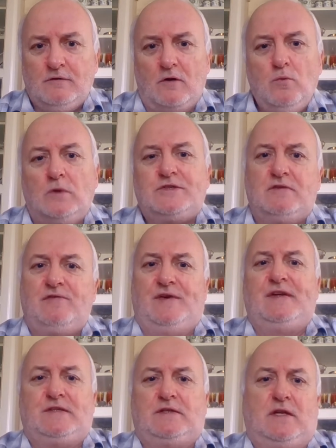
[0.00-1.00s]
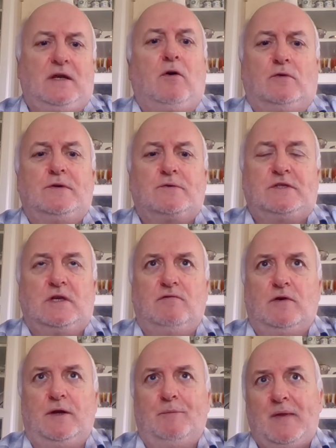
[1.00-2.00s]
So, what's the first thing on your
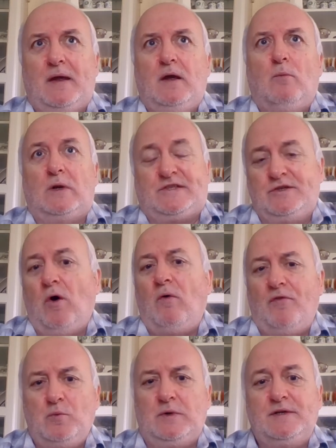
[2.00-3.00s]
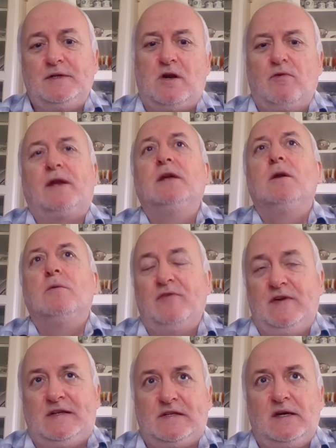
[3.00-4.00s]
CV? Well, it's not the word curriculum
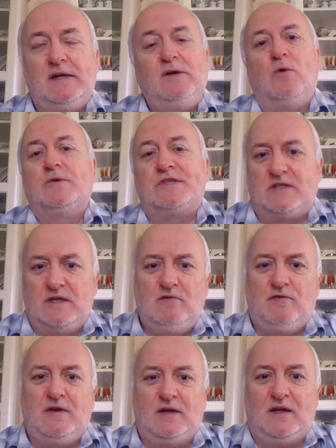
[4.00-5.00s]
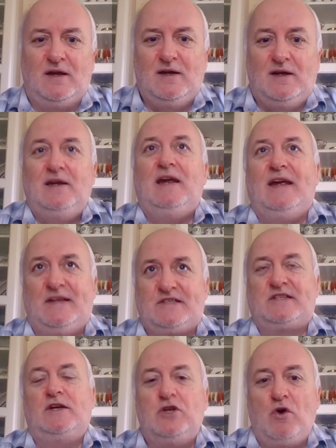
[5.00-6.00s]
vitae or CV.
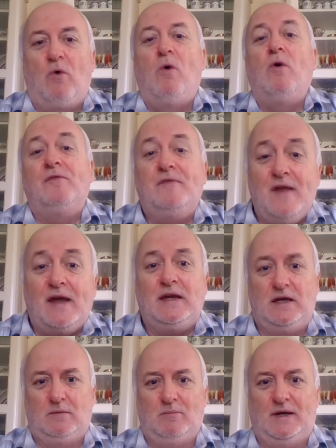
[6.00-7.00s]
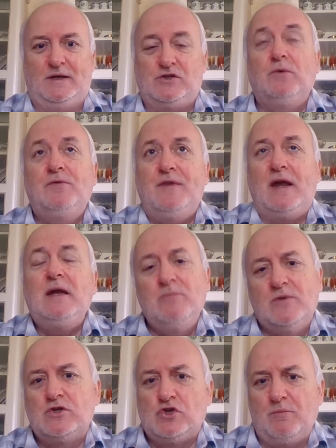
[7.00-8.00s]
It's your name. It's your
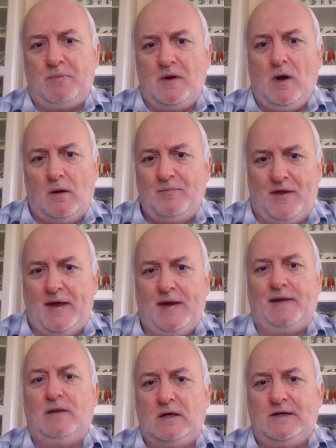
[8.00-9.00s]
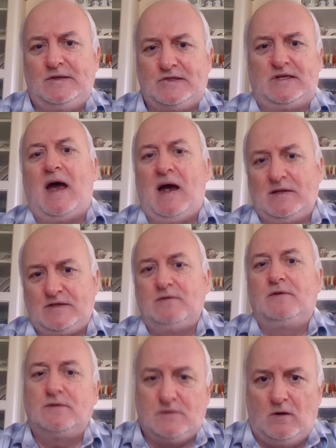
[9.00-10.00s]
name that should be up there in lights at
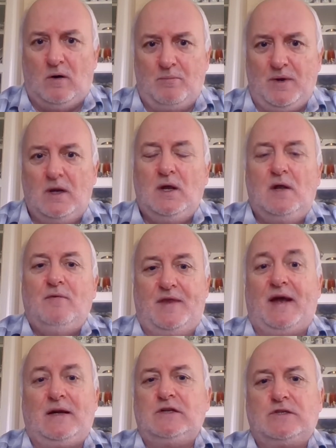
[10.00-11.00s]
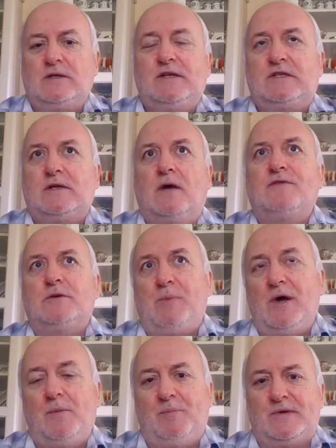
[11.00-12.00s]
the top. That actually serves a
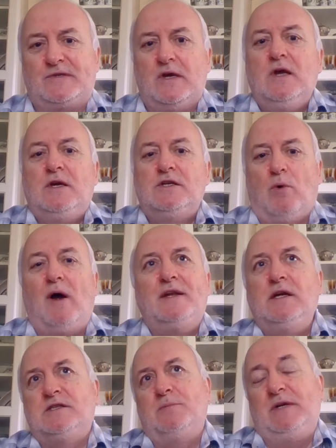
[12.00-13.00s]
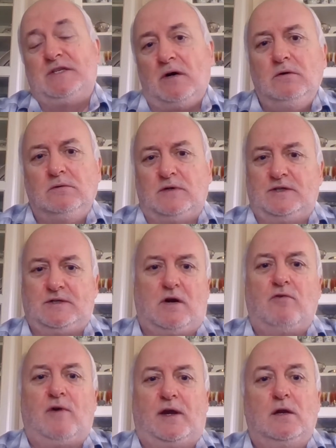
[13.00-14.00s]
purpose. Do I need to be told it's a
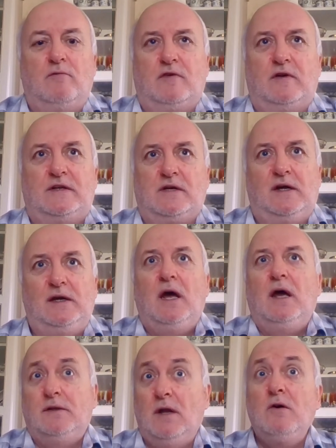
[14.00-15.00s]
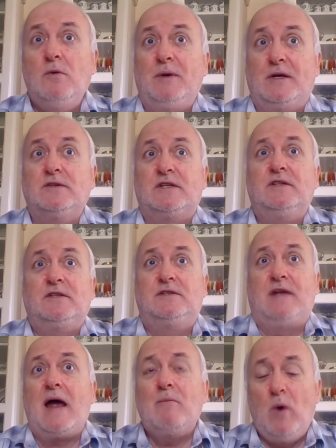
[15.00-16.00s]
curriculum vitae? No, because it's
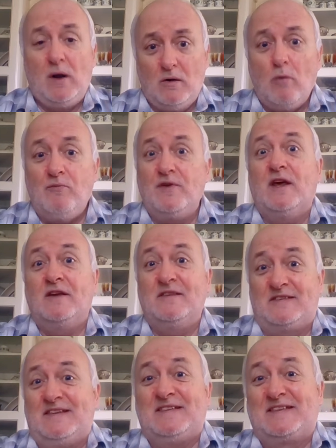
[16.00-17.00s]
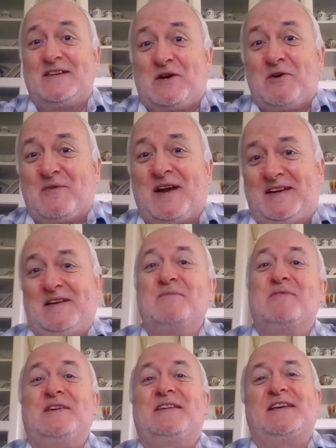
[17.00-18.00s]
damn well obvious it's a curriculum
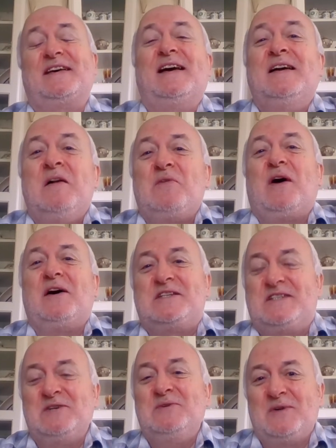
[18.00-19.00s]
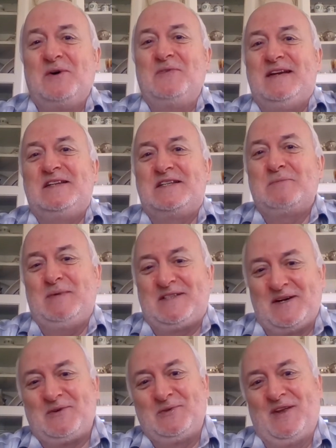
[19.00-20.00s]
vitae. I do not need to be
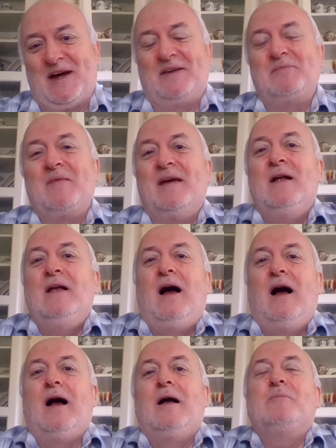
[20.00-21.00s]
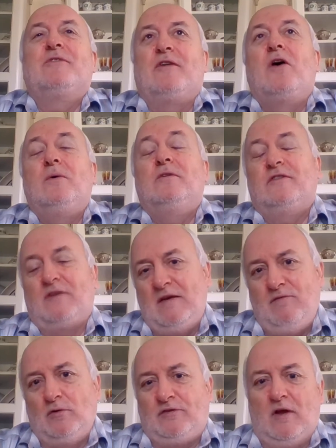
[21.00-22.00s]
told that. Um, so
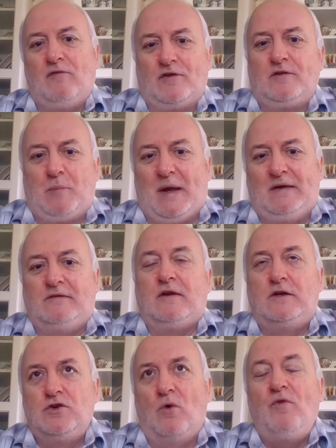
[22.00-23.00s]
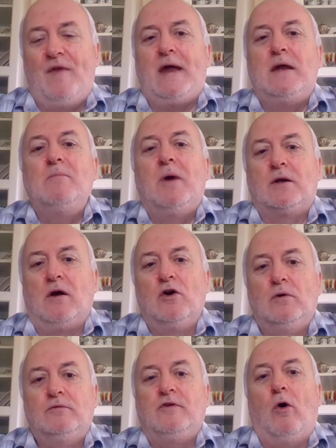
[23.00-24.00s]
save yourself the space. Your name
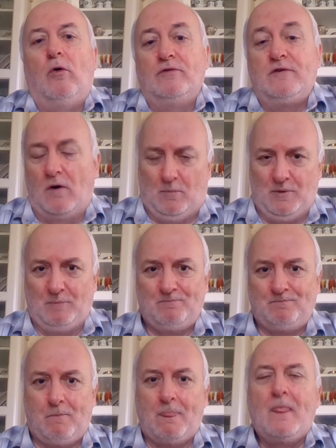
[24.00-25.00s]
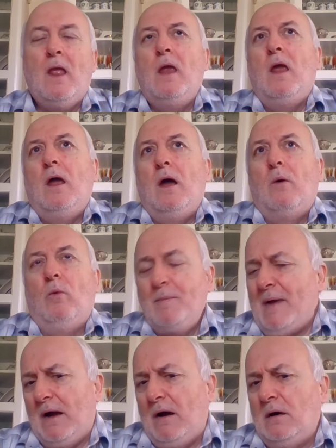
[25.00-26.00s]
goes on top. What
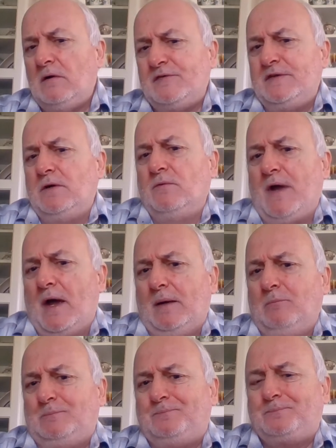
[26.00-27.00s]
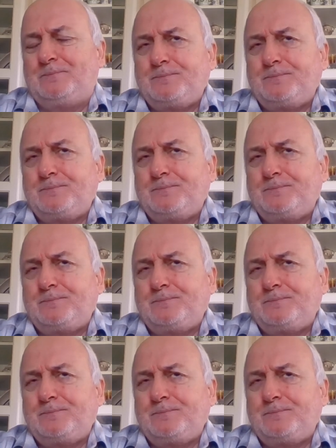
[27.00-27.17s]
about after your name?